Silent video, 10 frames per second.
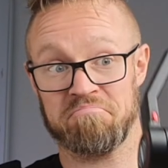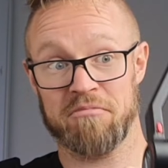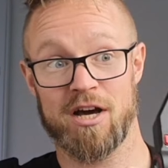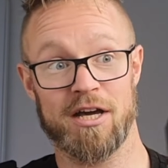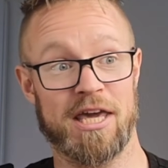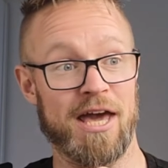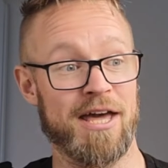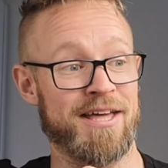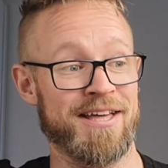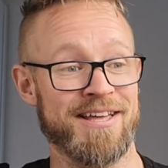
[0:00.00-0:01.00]
I
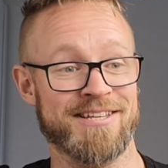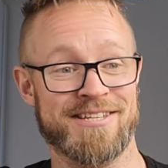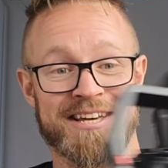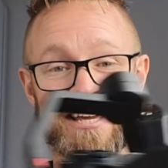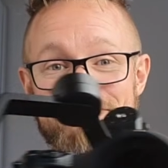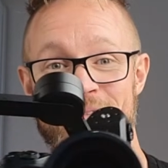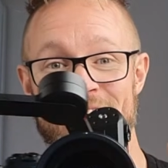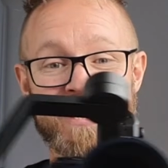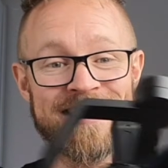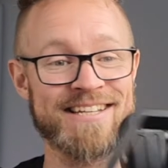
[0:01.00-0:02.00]
guess I made
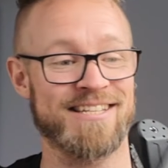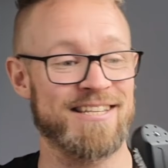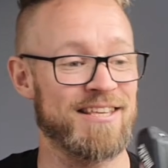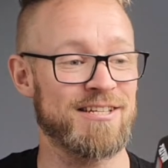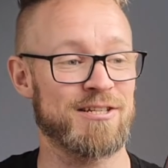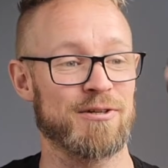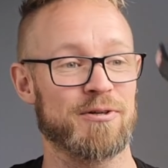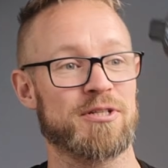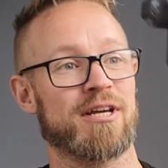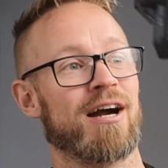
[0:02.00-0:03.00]
it. This looks
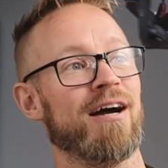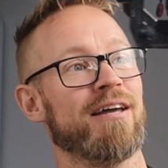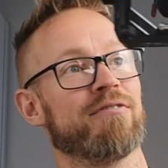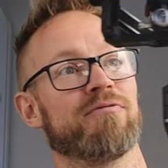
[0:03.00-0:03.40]
kind of